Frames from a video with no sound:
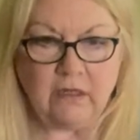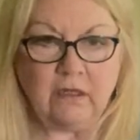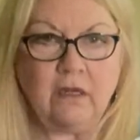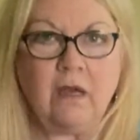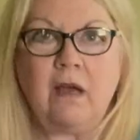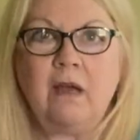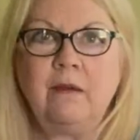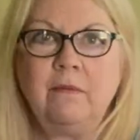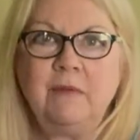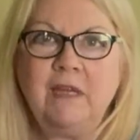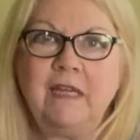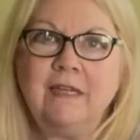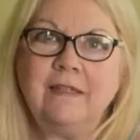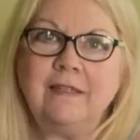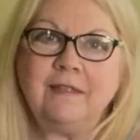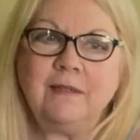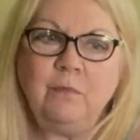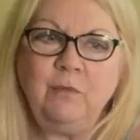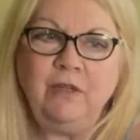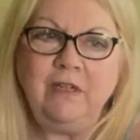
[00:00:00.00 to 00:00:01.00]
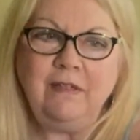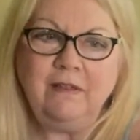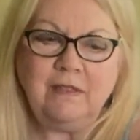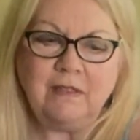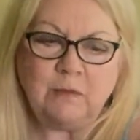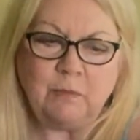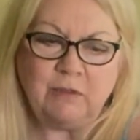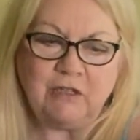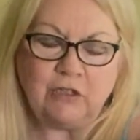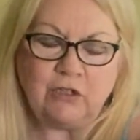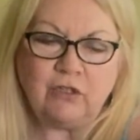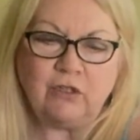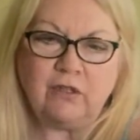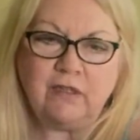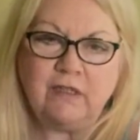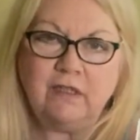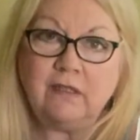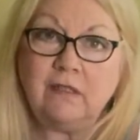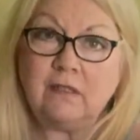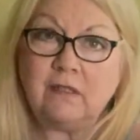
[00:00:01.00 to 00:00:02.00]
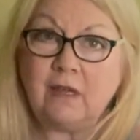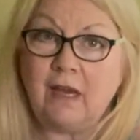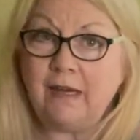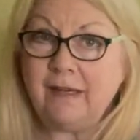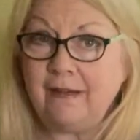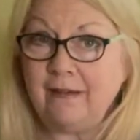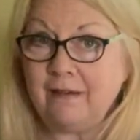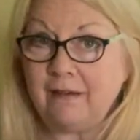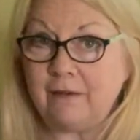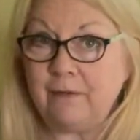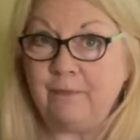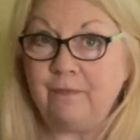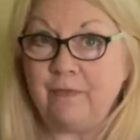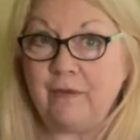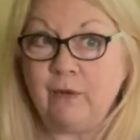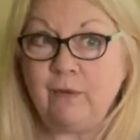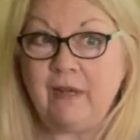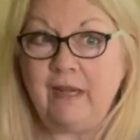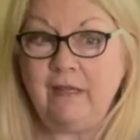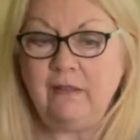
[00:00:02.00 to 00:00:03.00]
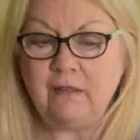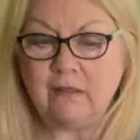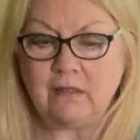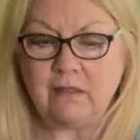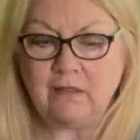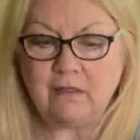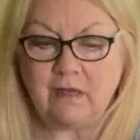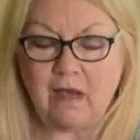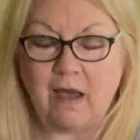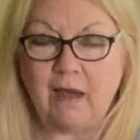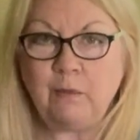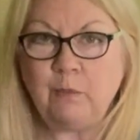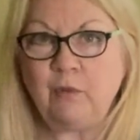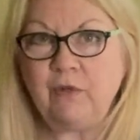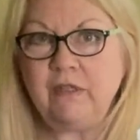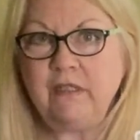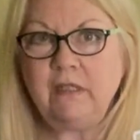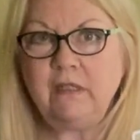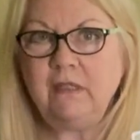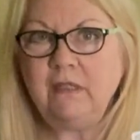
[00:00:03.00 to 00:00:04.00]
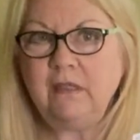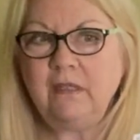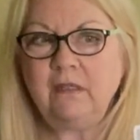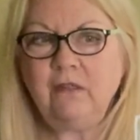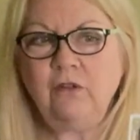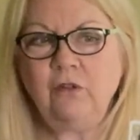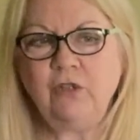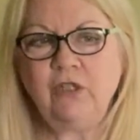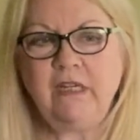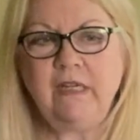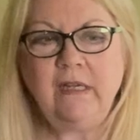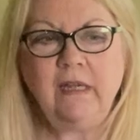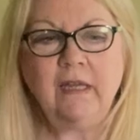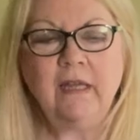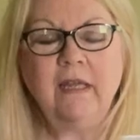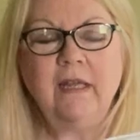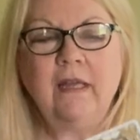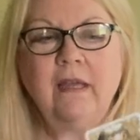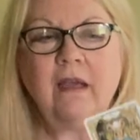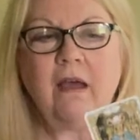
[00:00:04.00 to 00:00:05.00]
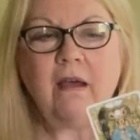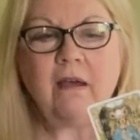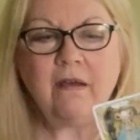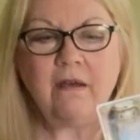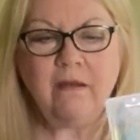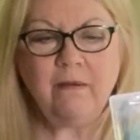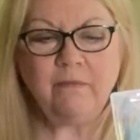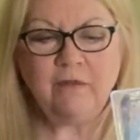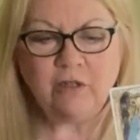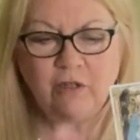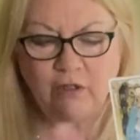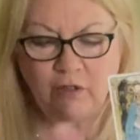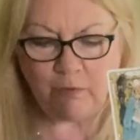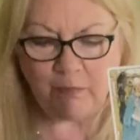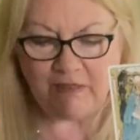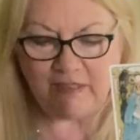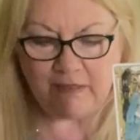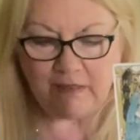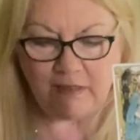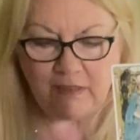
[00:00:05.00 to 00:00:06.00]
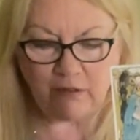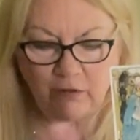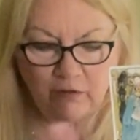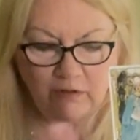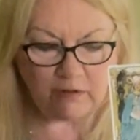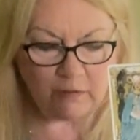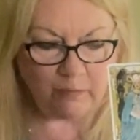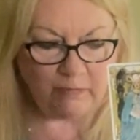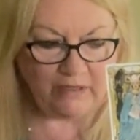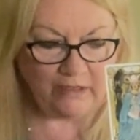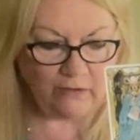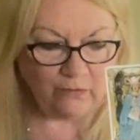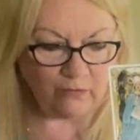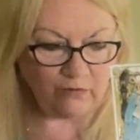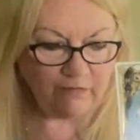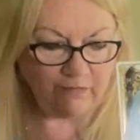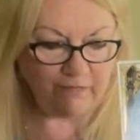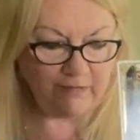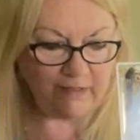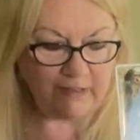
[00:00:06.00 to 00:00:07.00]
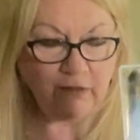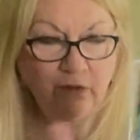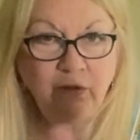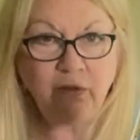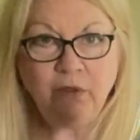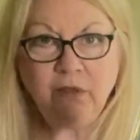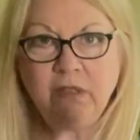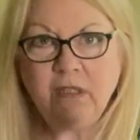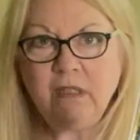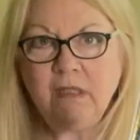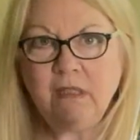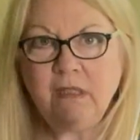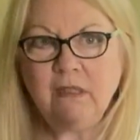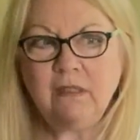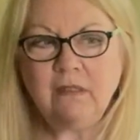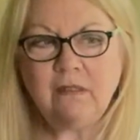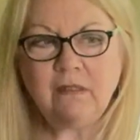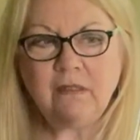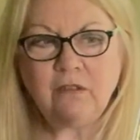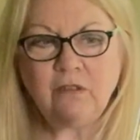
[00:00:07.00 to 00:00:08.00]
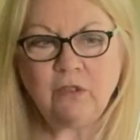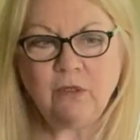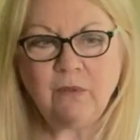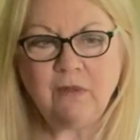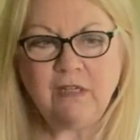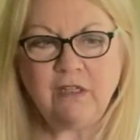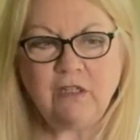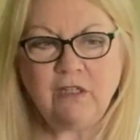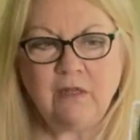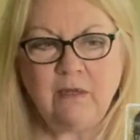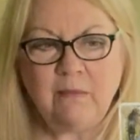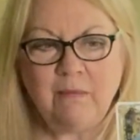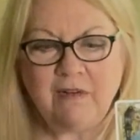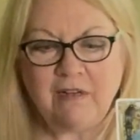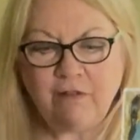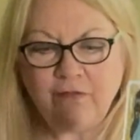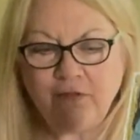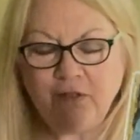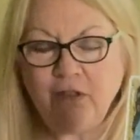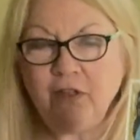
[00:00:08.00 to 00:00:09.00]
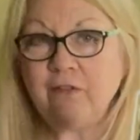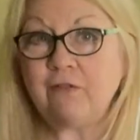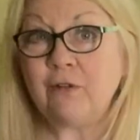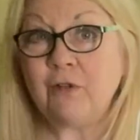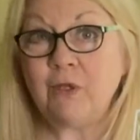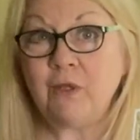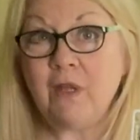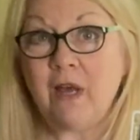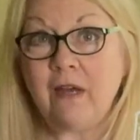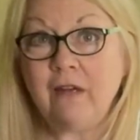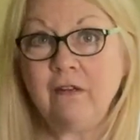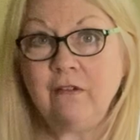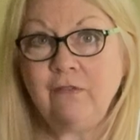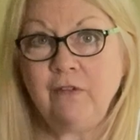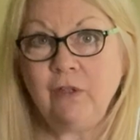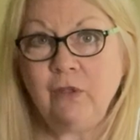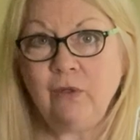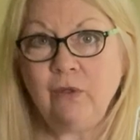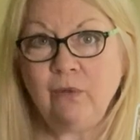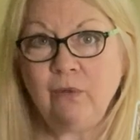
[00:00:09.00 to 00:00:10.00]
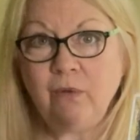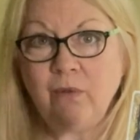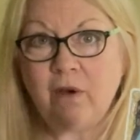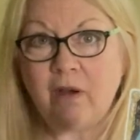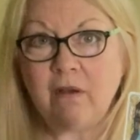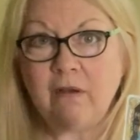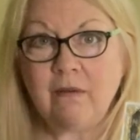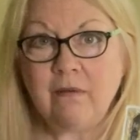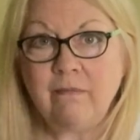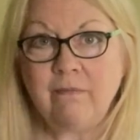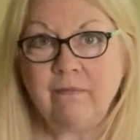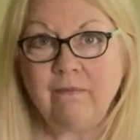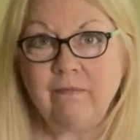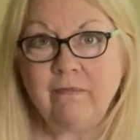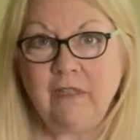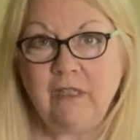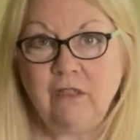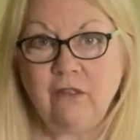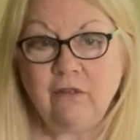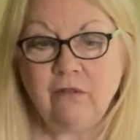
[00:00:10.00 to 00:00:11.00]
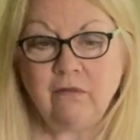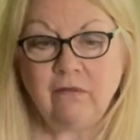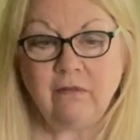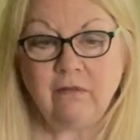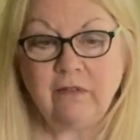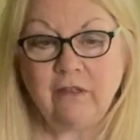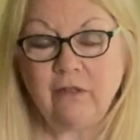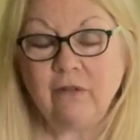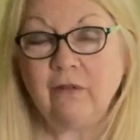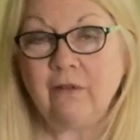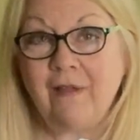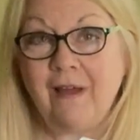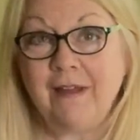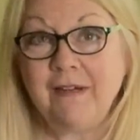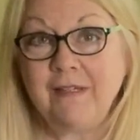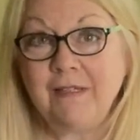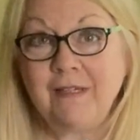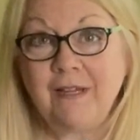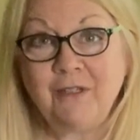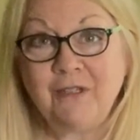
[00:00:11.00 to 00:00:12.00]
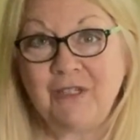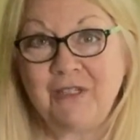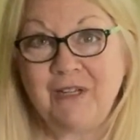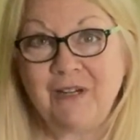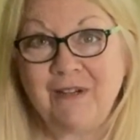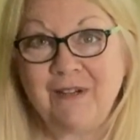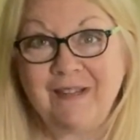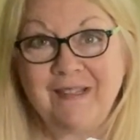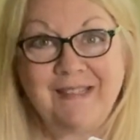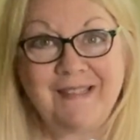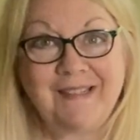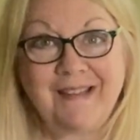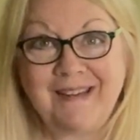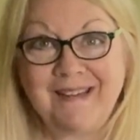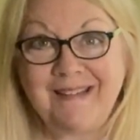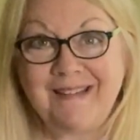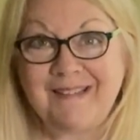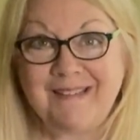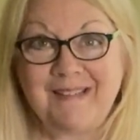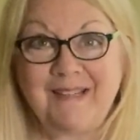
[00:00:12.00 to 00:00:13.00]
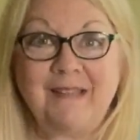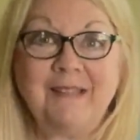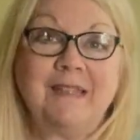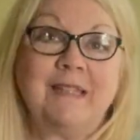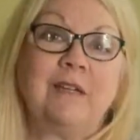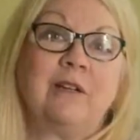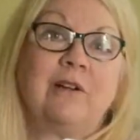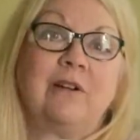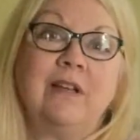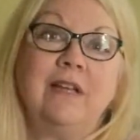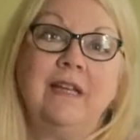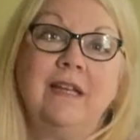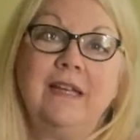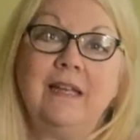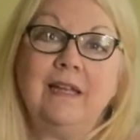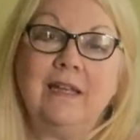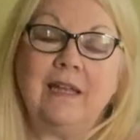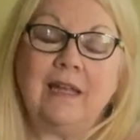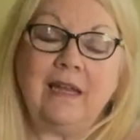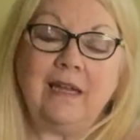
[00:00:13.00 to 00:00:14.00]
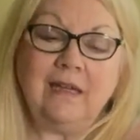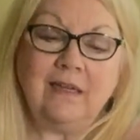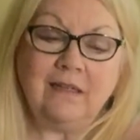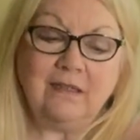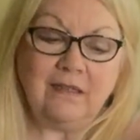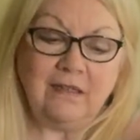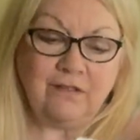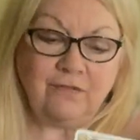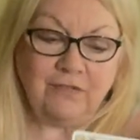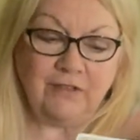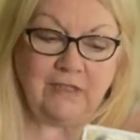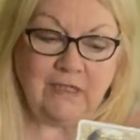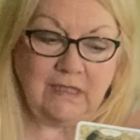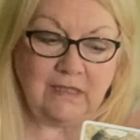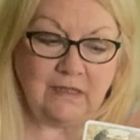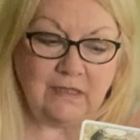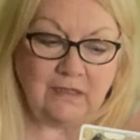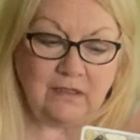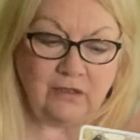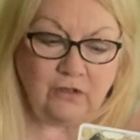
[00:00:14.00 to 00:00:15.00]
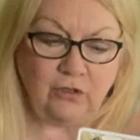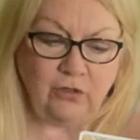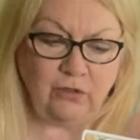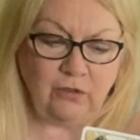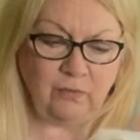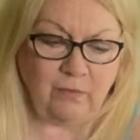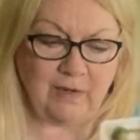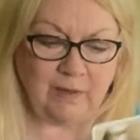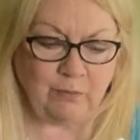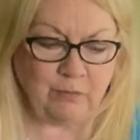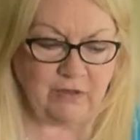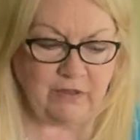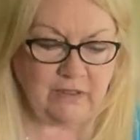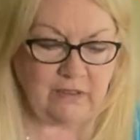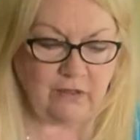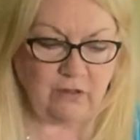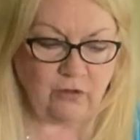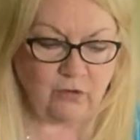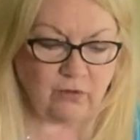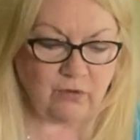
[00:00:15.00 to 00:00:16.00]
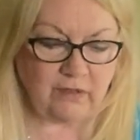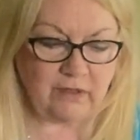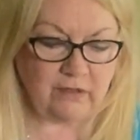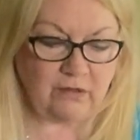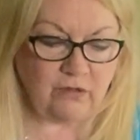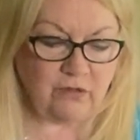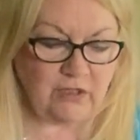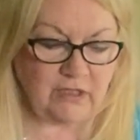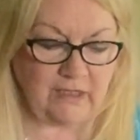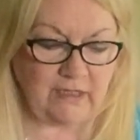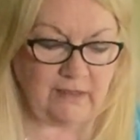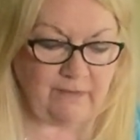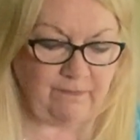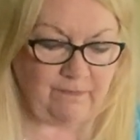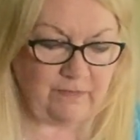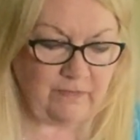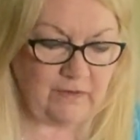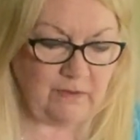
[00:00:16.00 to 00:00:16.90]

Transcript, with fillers: Um, someone in this picture is a psychic, okay? This is High Priestess energy. Um, there could be secrets being revealed in this situation, but I feel like for a lot of you, um, you know, there are a lot of Sagittarius psychics out there. And I feel like this could represent your energy.